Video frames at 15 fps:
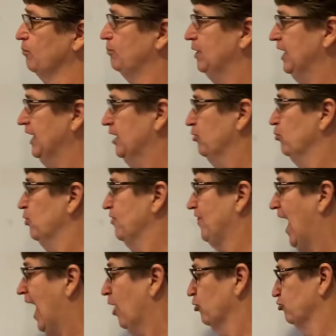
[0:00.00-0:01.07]
bin
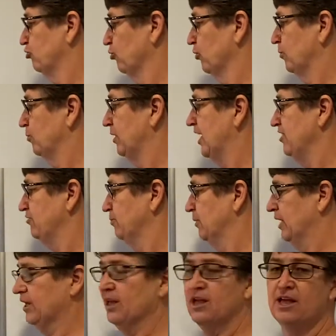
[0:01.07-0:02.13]
without replacement.